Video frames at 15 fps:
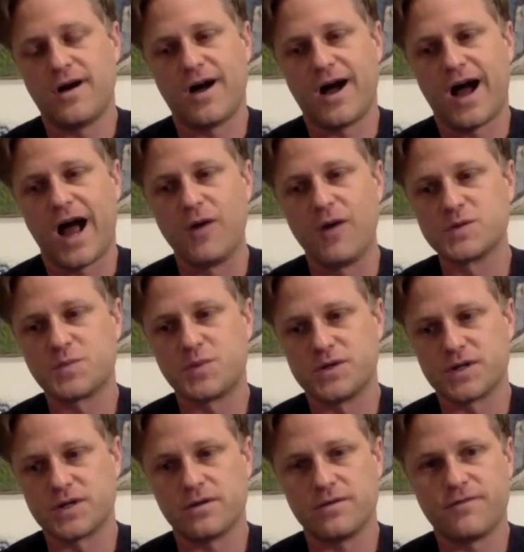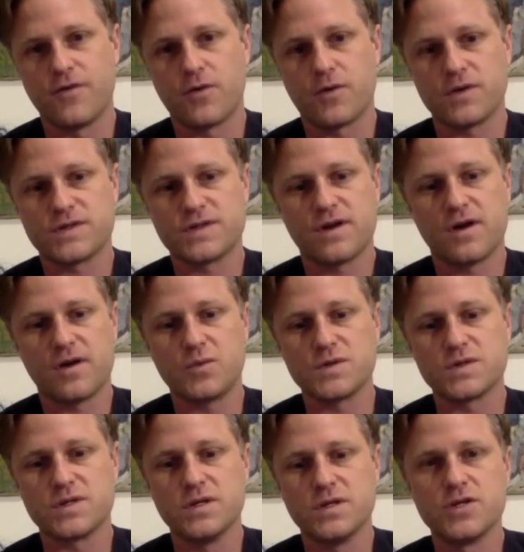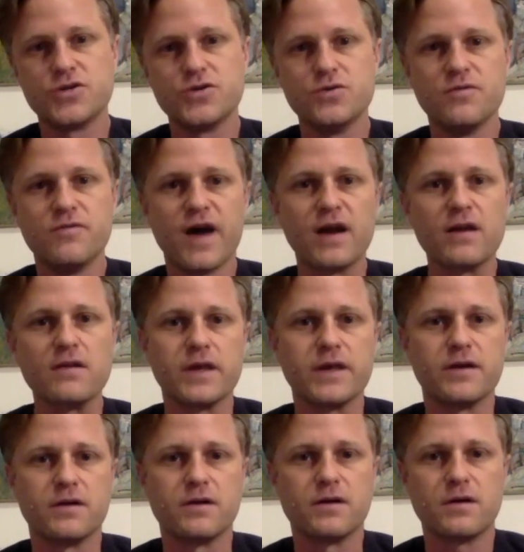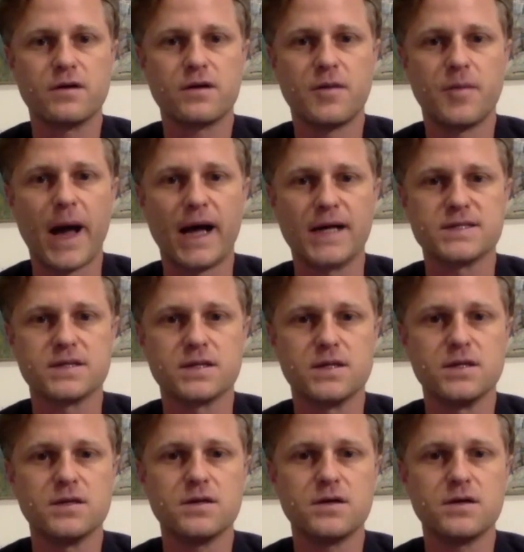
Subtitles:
I was particularly focused on was the issue of ventilator capacity.